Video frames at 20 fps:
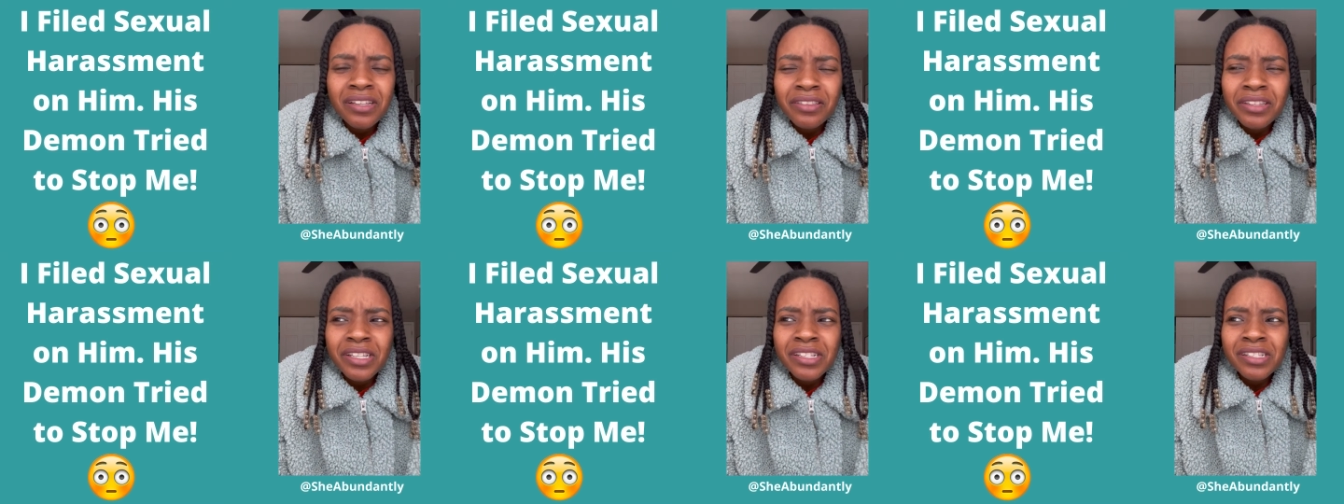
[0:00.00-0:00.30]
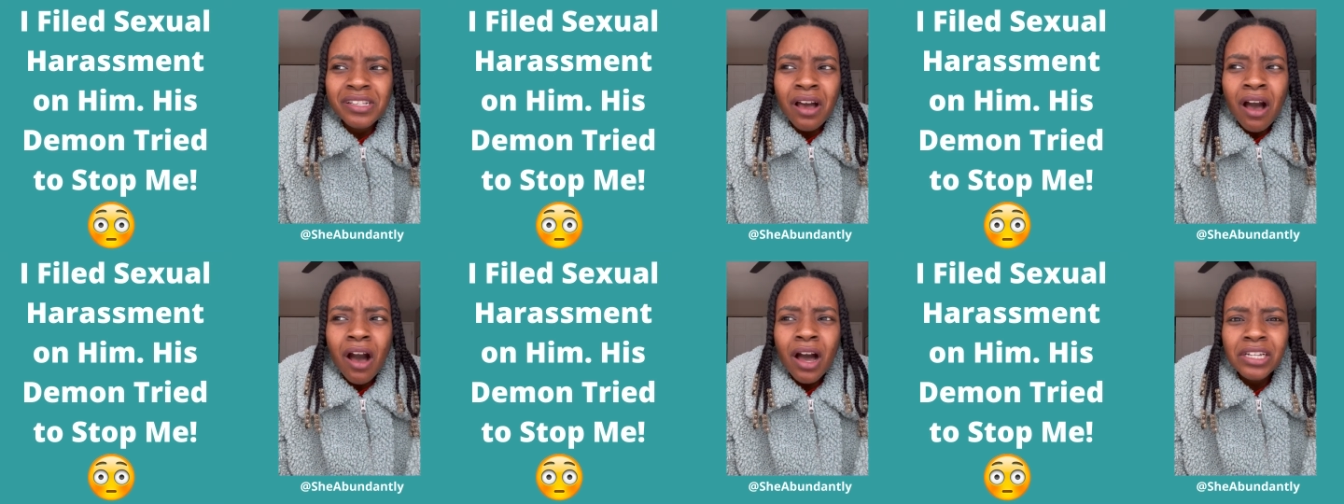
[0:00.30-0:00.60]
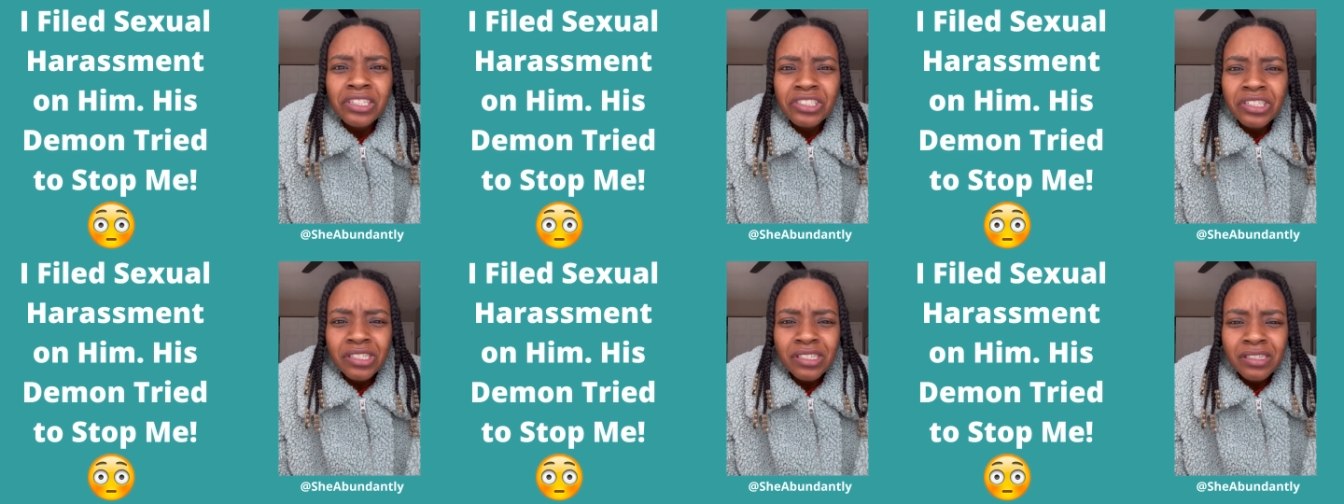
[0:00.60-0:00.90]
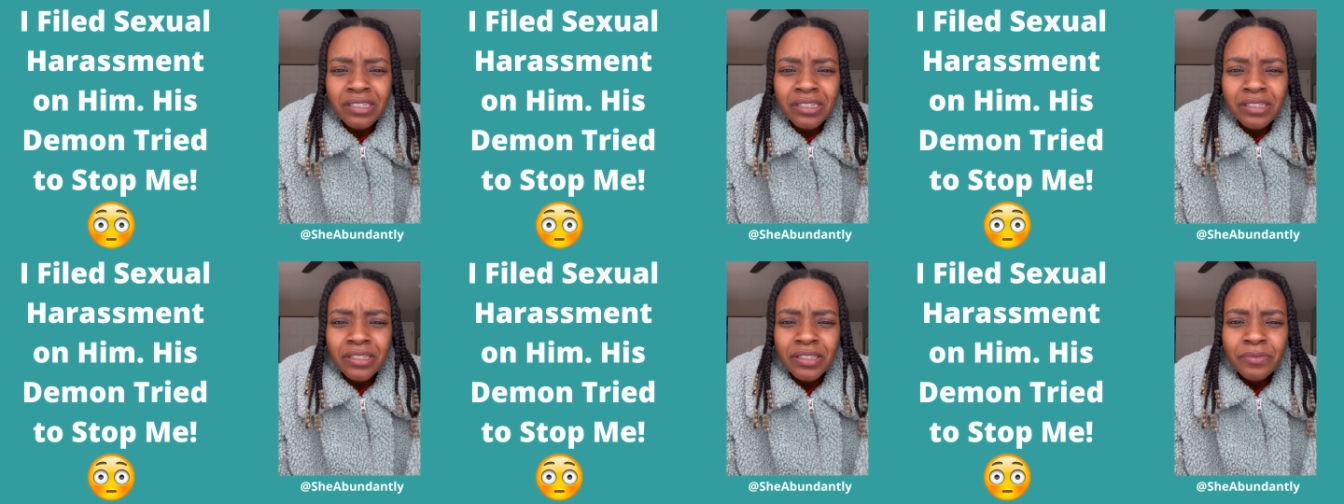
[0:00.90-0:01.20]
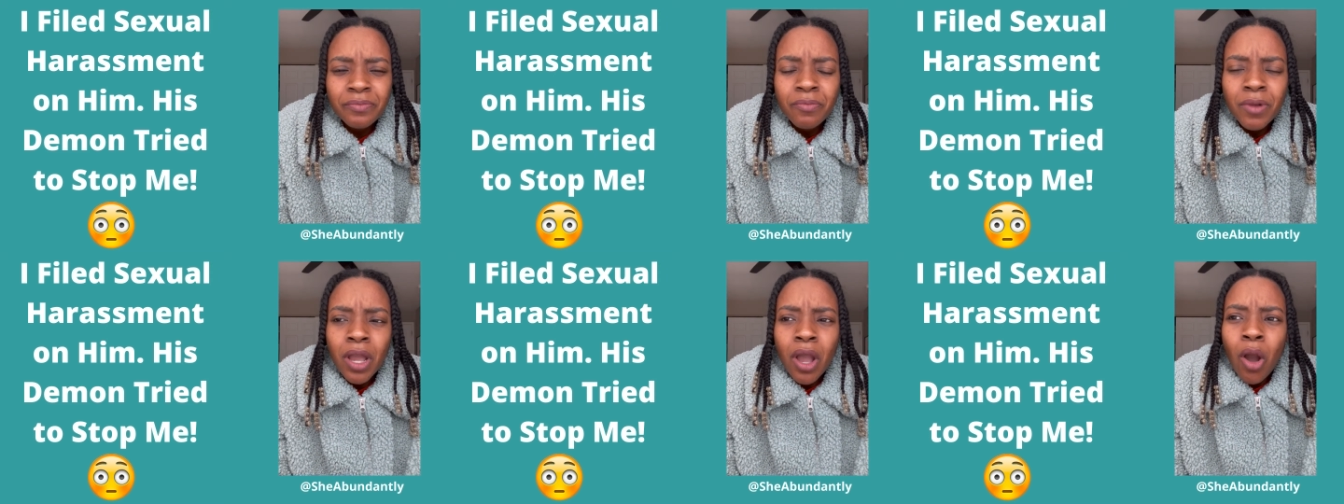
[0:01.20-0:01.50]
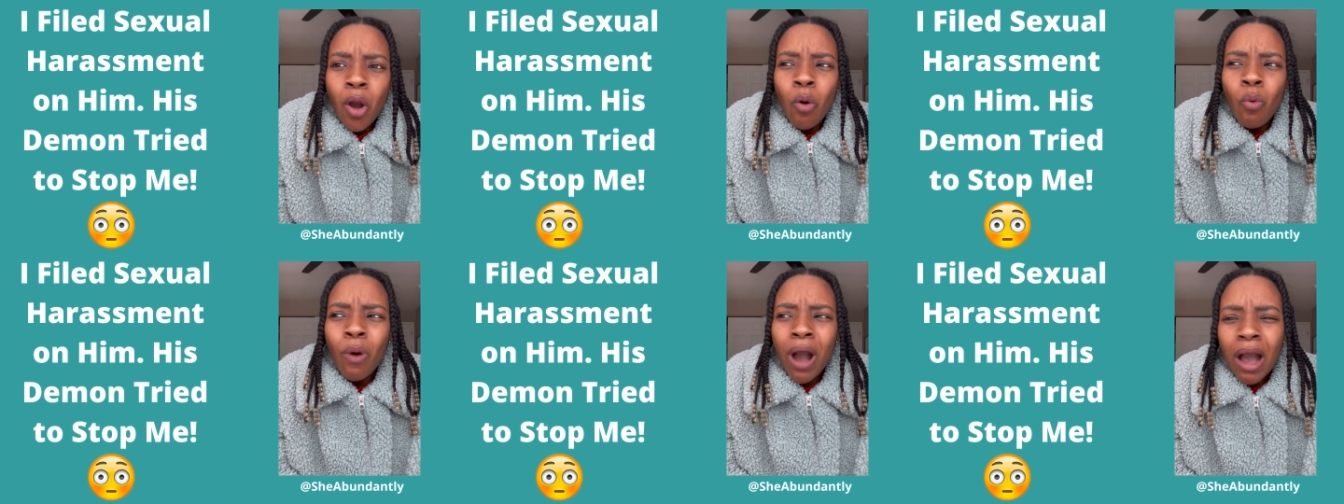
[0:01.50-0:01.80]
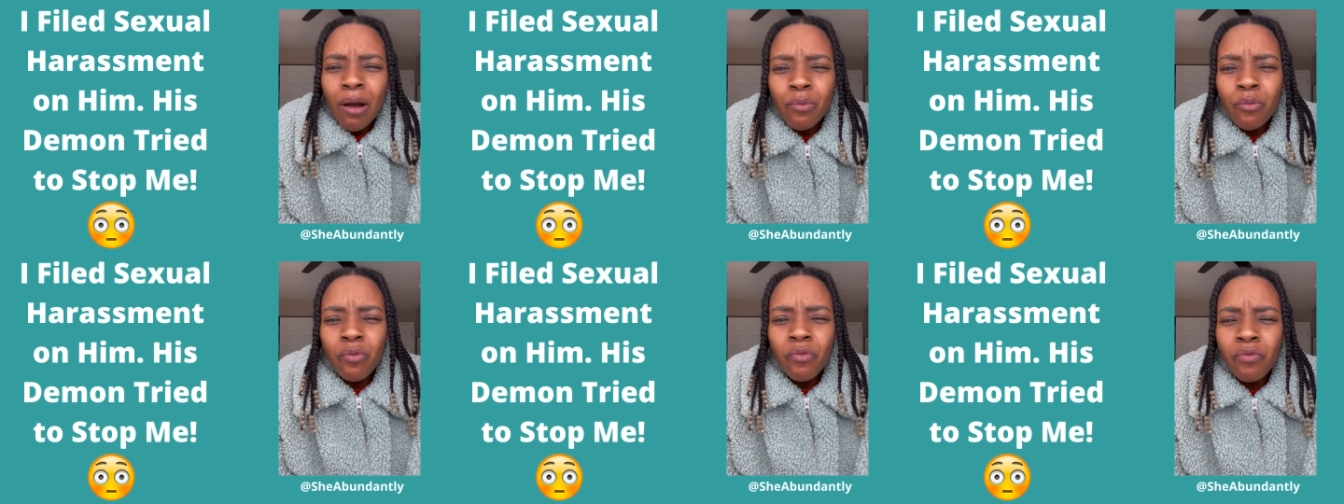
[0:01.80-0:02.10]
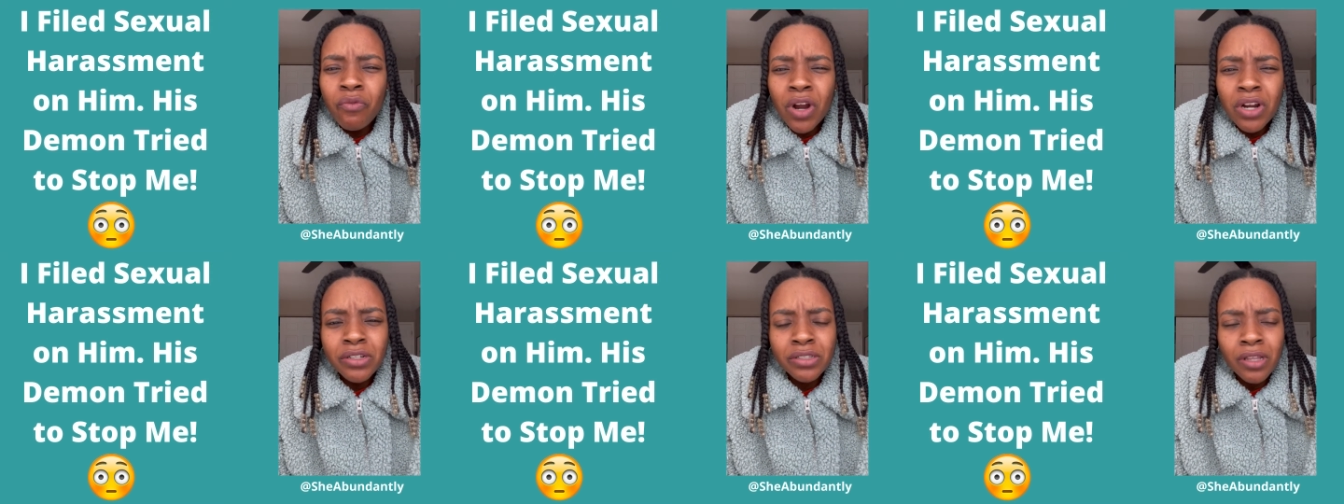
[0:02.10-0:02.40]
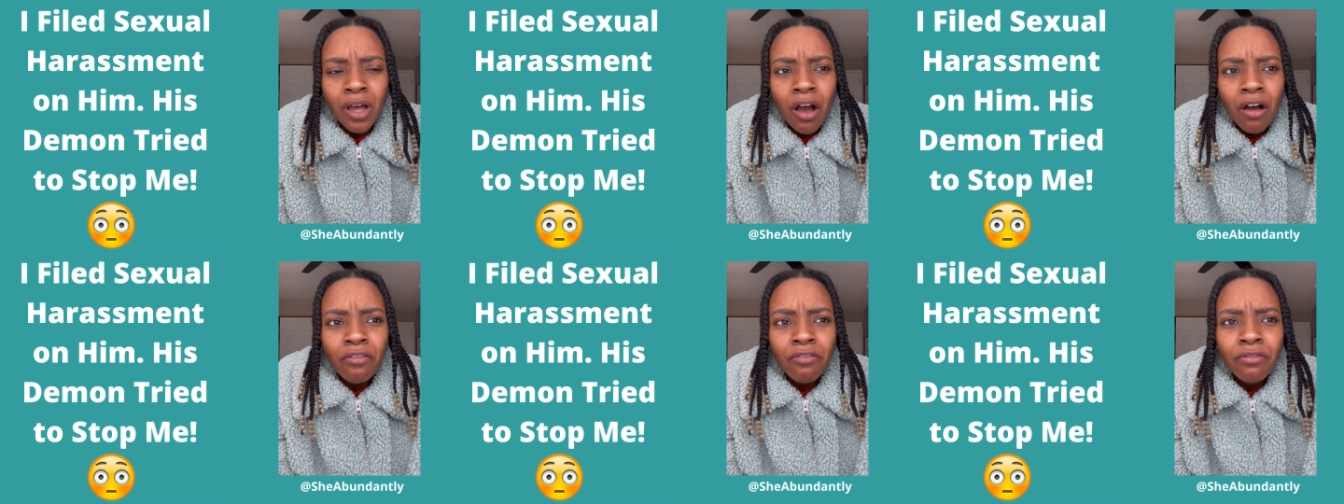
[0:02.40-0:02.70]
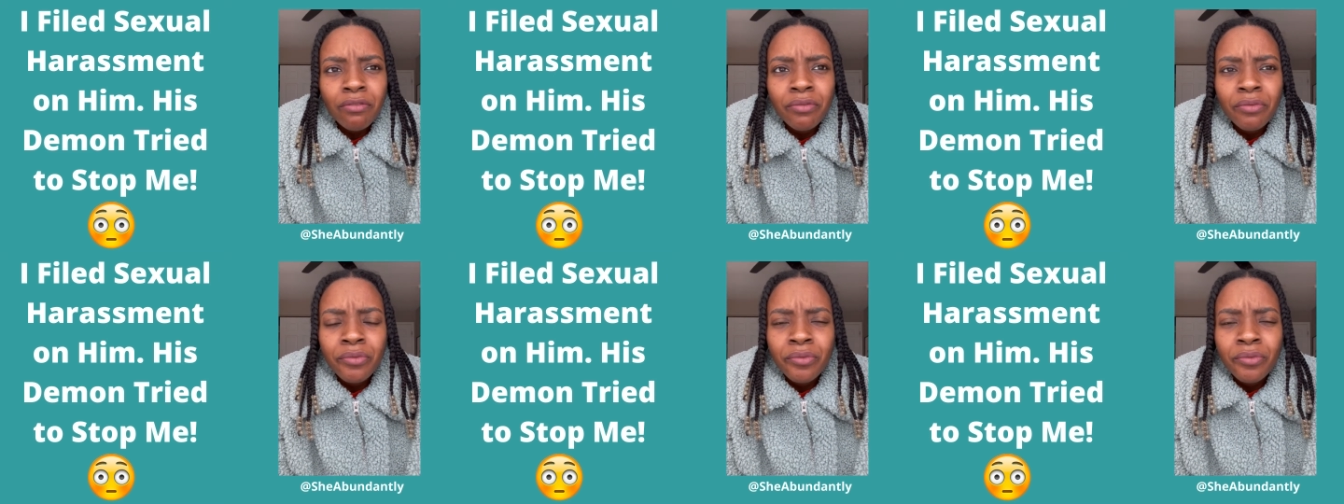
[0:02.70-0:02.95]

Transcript: this consciousness, why? First off,